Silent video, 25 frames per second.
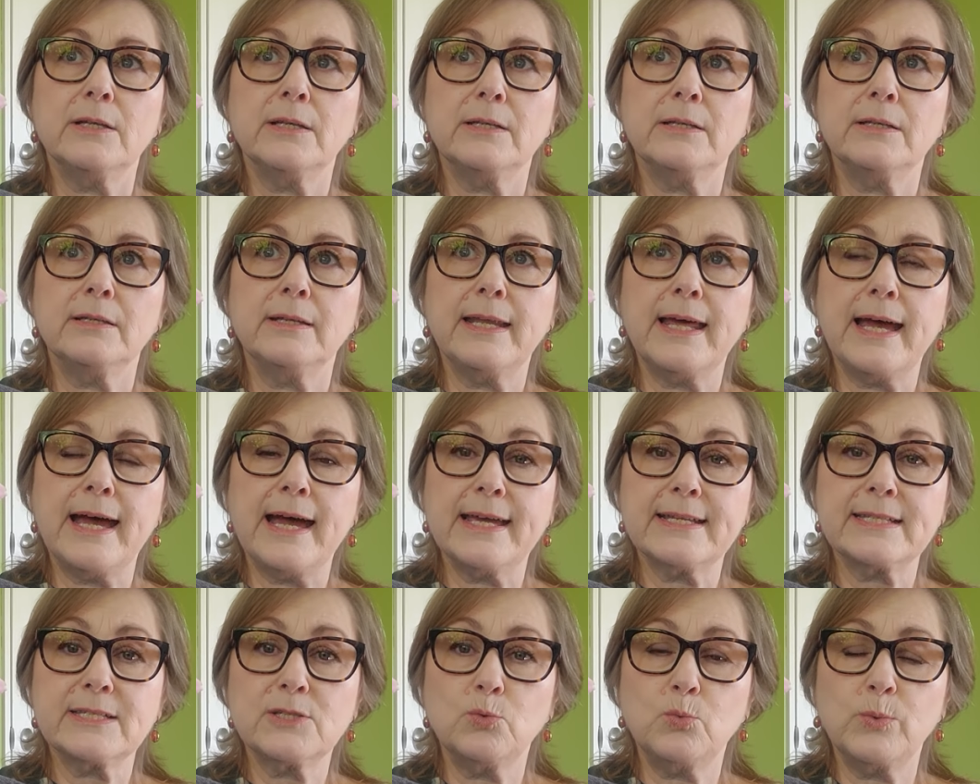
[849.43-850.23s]

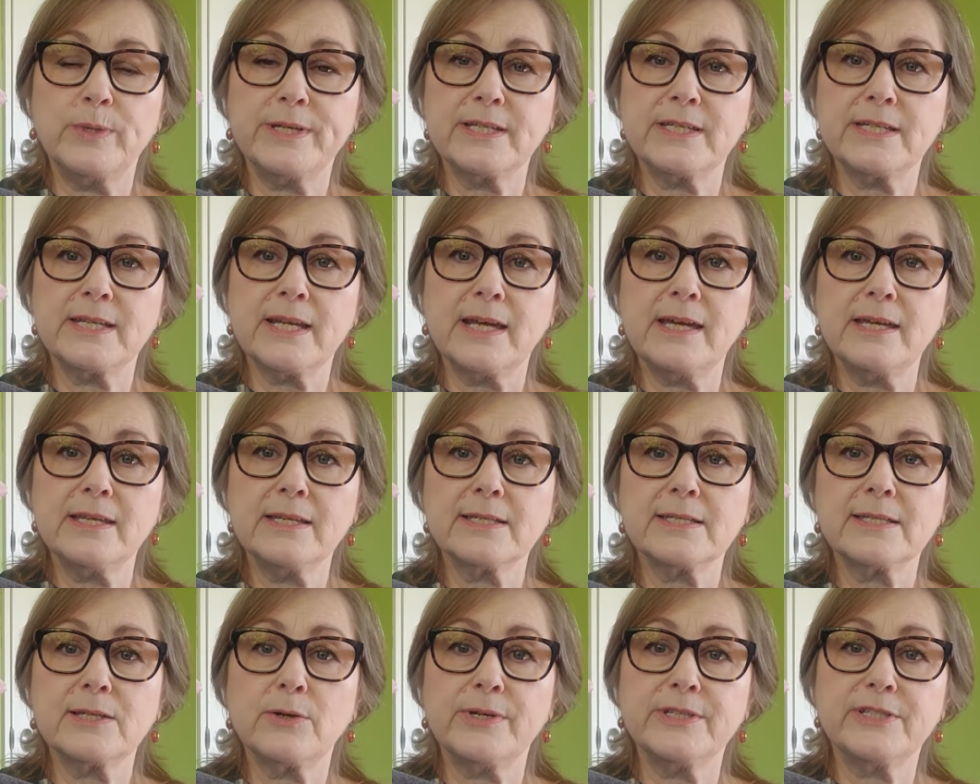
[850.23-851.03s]
last
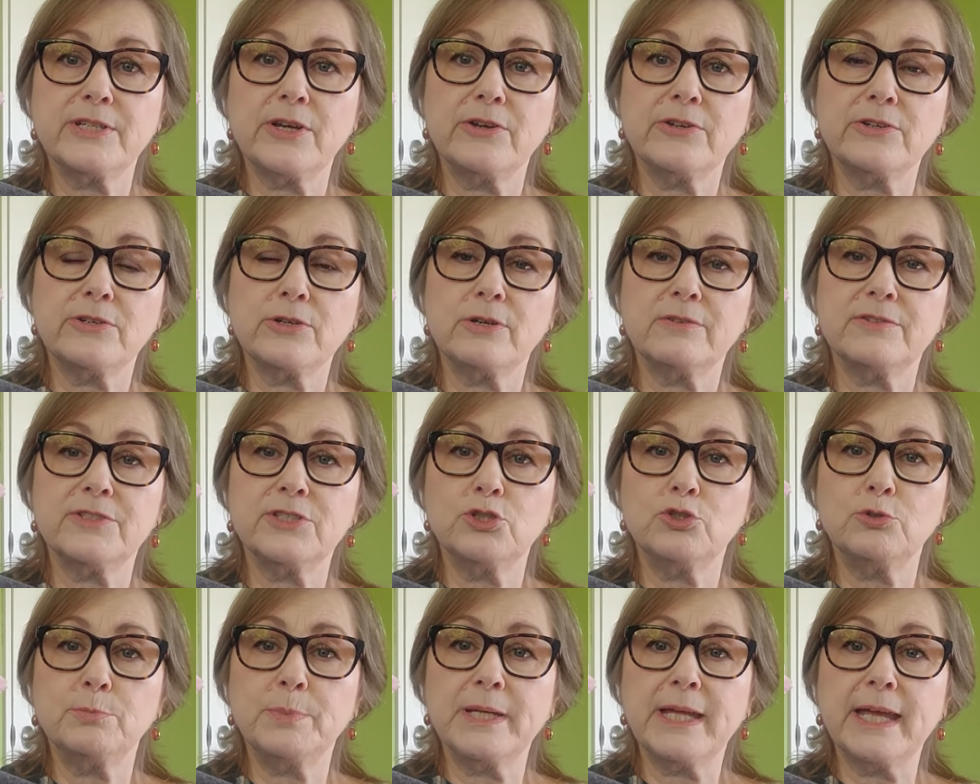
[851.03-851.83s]
winter. So I don't know if
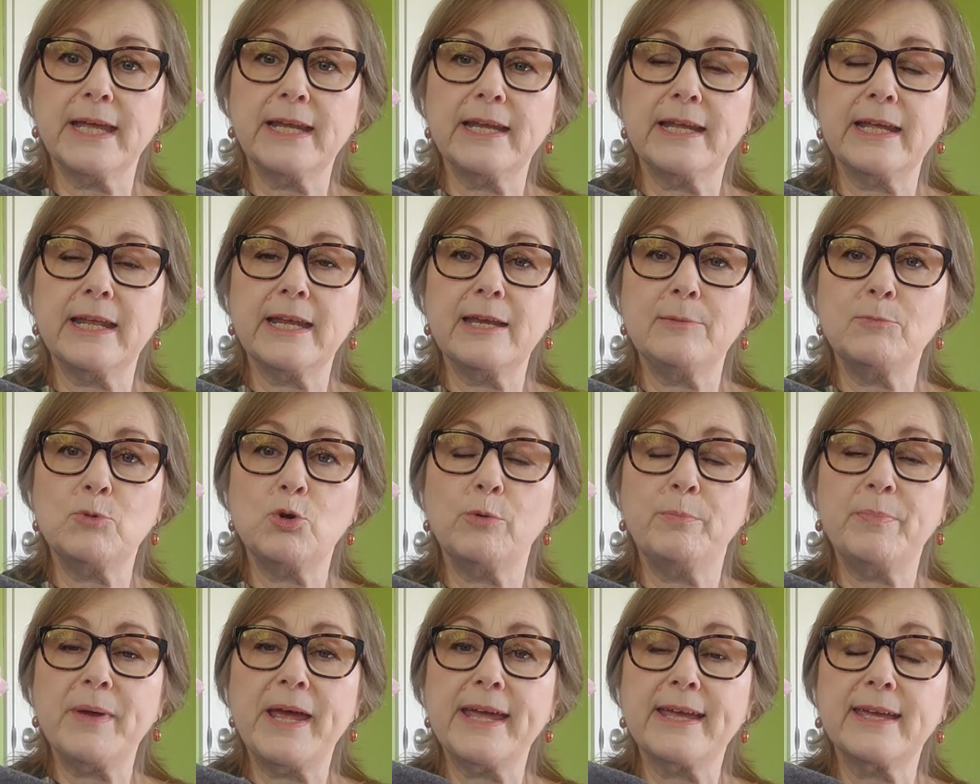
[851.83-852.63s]
she'll be getting any
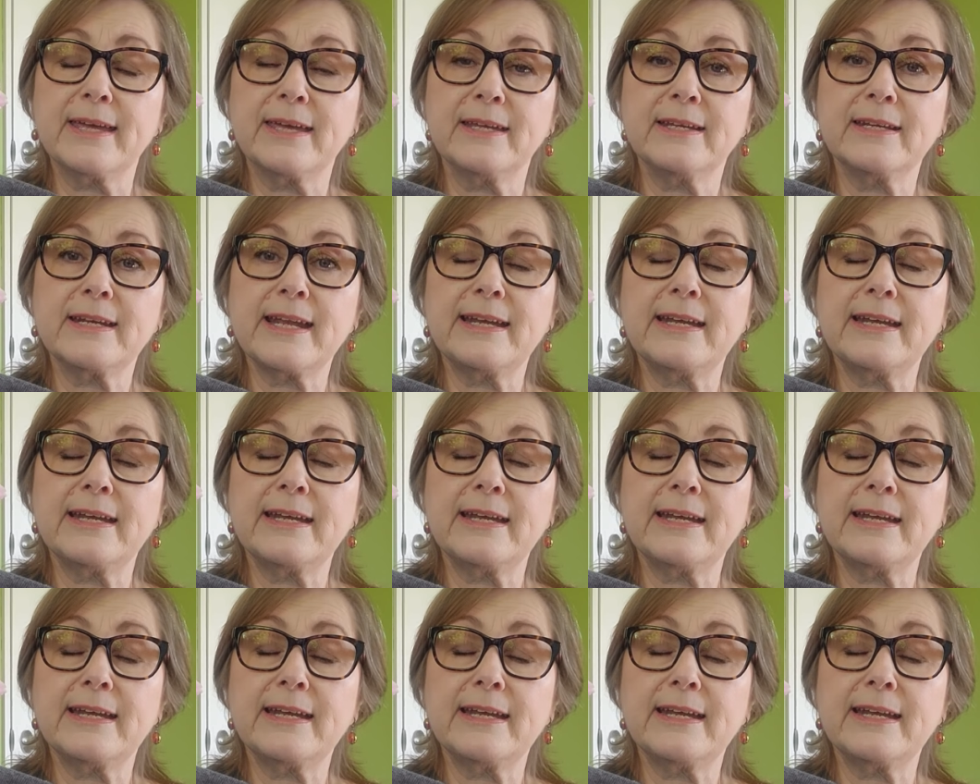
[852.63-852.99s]
more back in.